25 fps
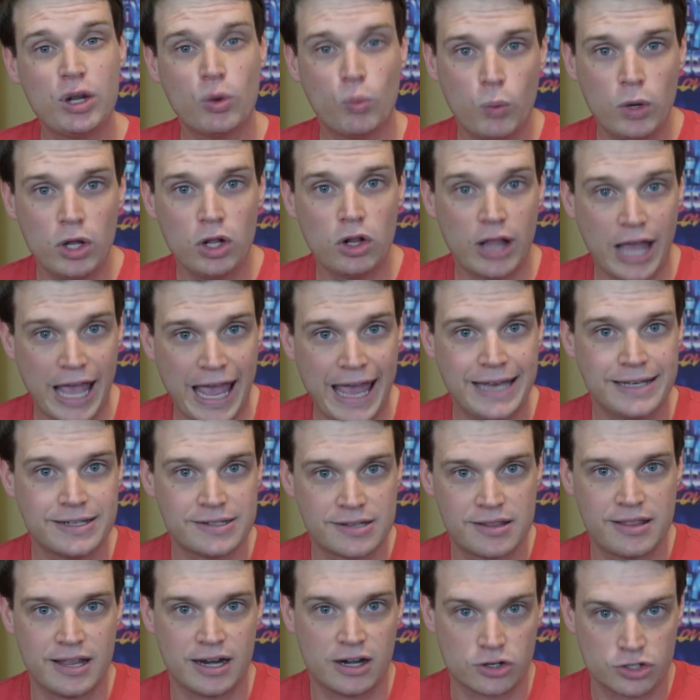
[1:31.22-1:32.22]
it will
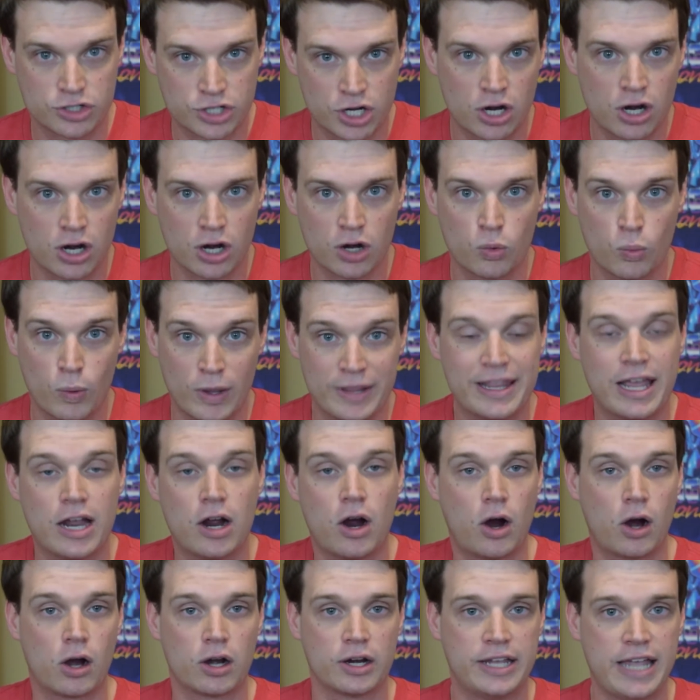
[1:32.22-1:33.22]
end their turn when they
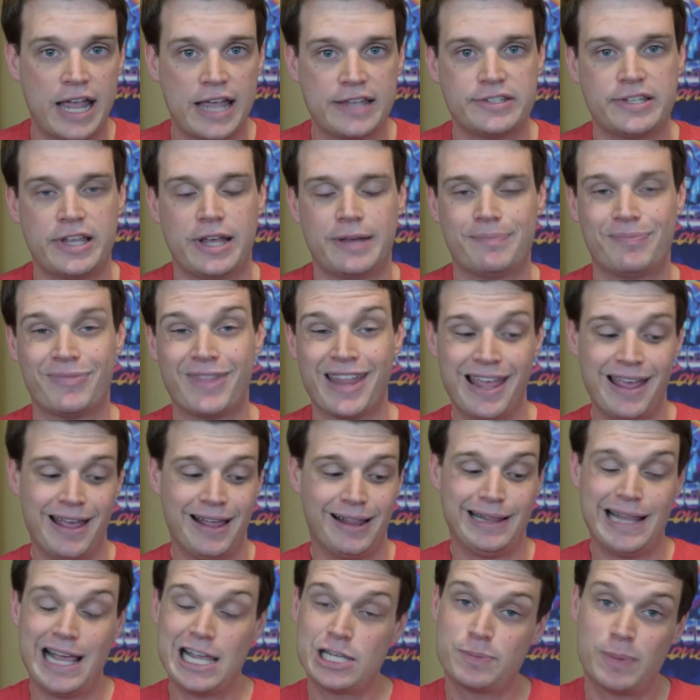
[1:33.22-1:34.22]
are guessing.
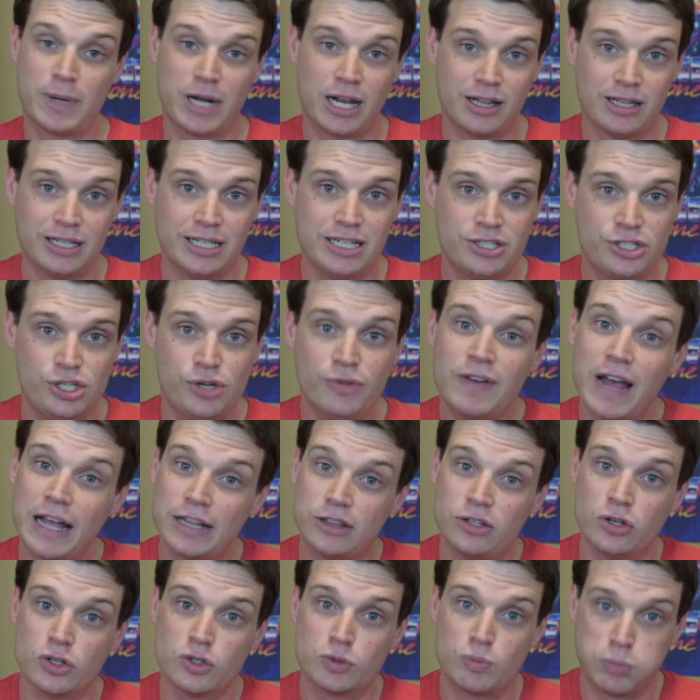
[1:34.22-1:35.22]
Last but not least, you've
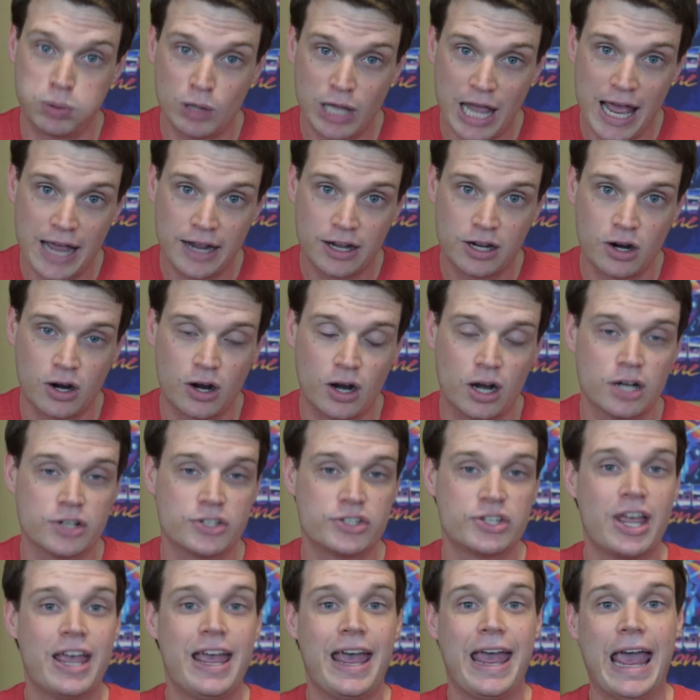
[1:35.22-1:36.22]
got those black
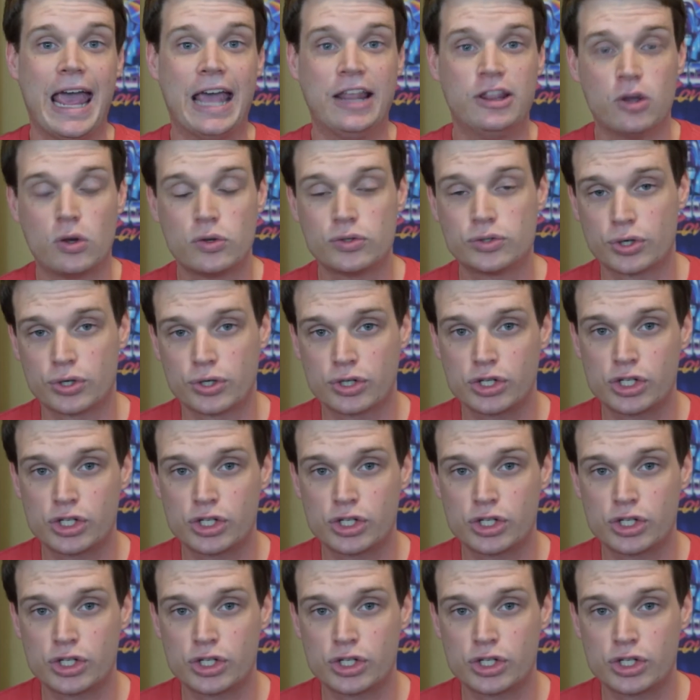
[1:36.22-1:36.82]
cards, and those are